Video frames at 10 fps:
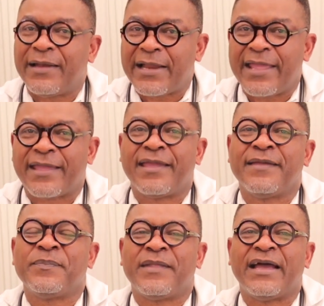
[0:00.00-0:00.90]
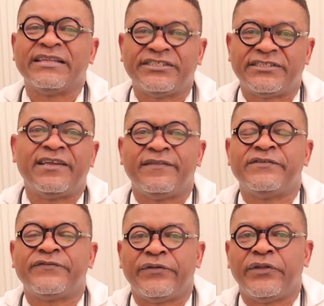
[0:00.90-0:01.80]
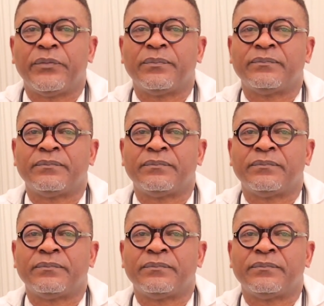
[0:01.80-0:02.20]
like, and share this video.